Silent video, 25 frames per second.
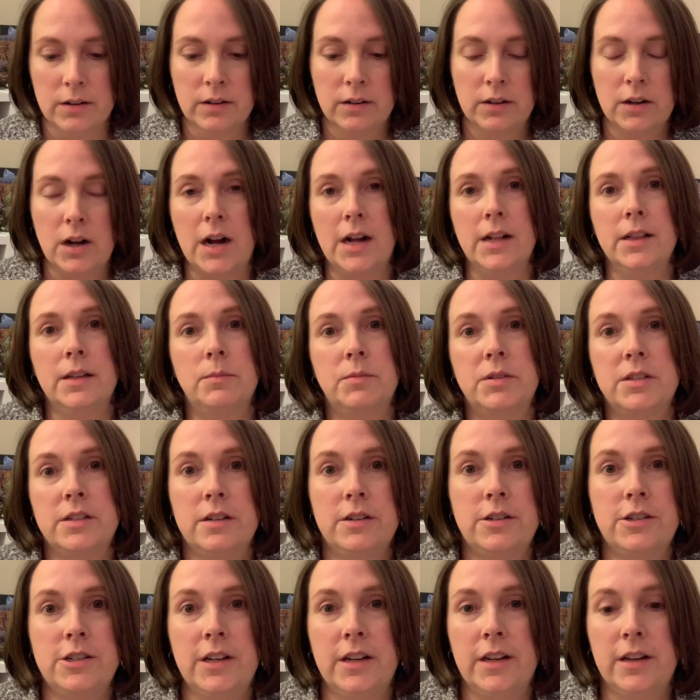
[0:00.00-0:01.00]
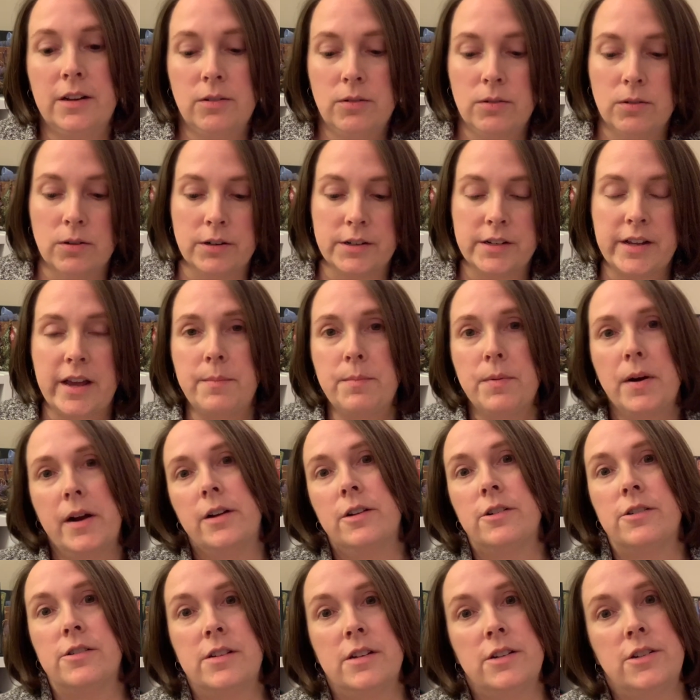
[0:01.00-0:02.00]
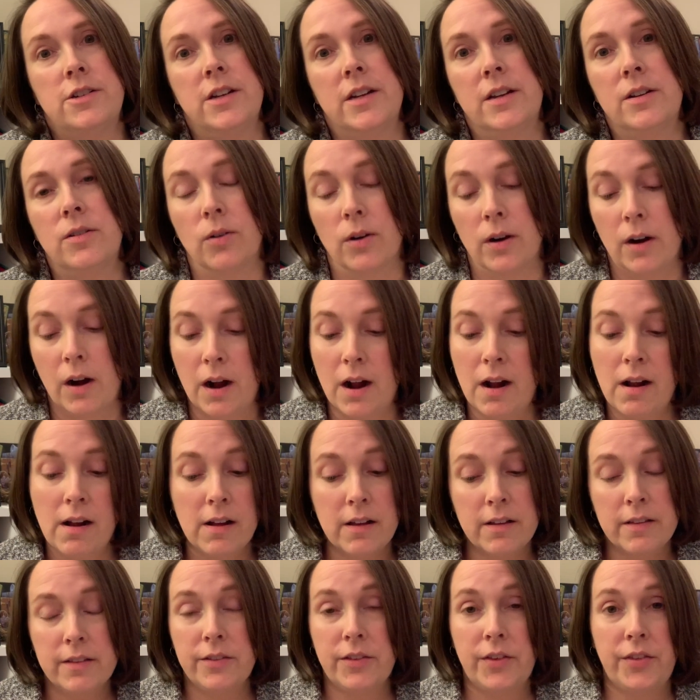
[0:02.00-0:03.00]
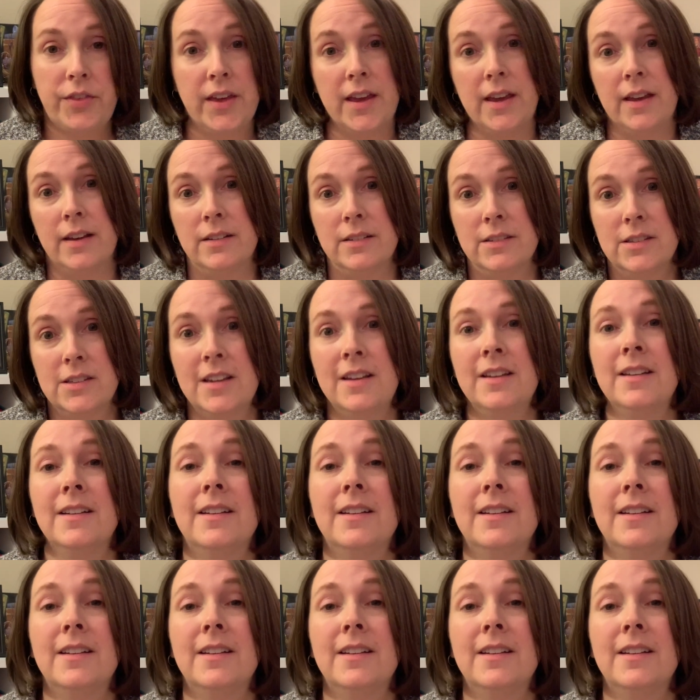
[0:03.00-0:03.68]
column stitching or typewriter stitching or all of the things.